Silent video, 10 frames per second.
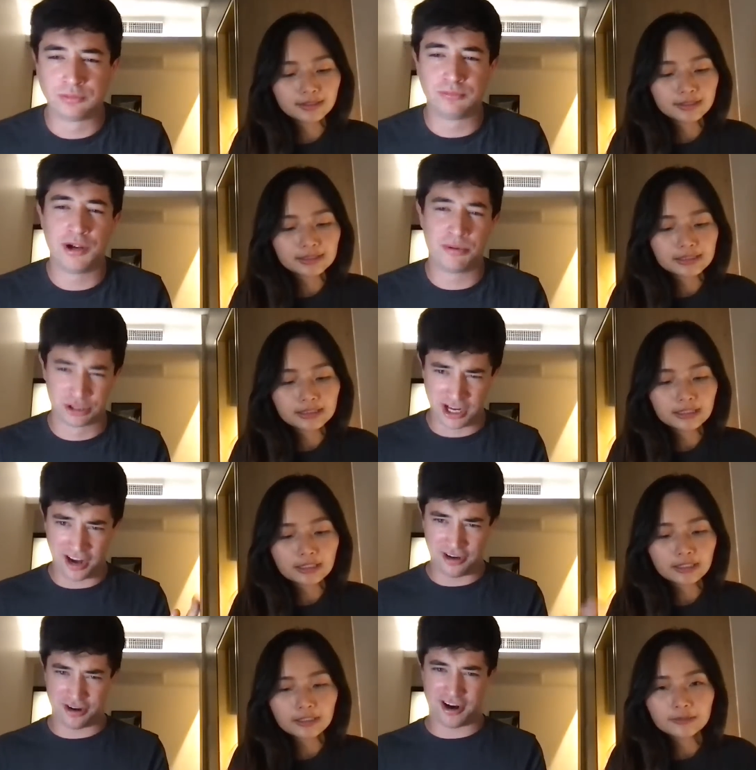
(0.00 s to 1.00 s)
Speaker 1: People are saying
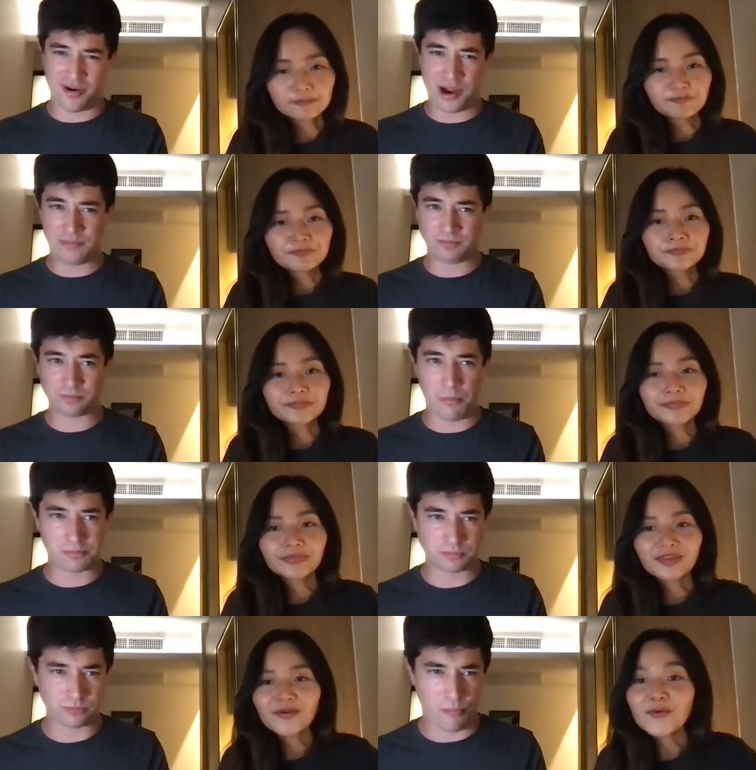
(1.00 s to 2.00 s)
you're gonna win.
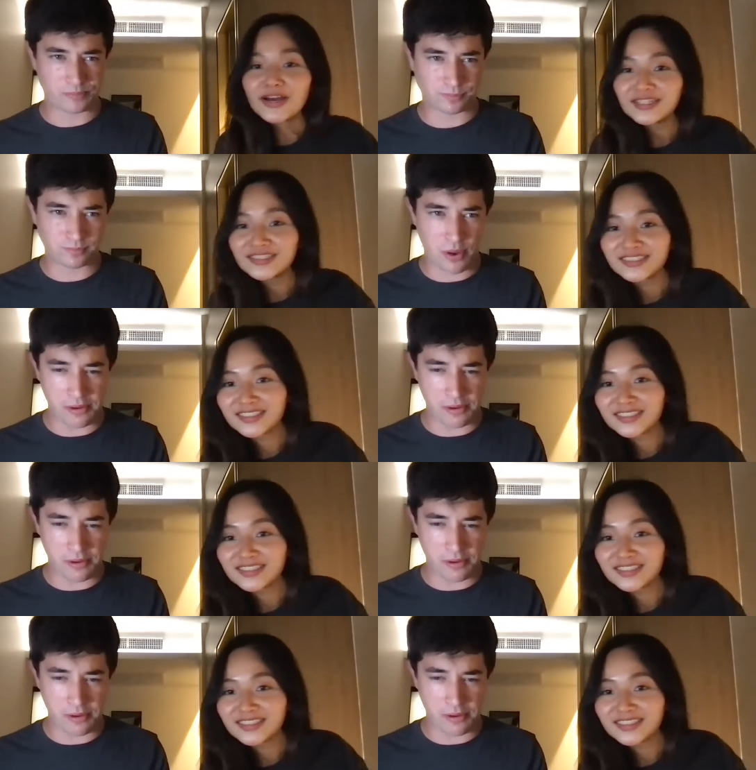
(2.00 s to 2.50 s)
What?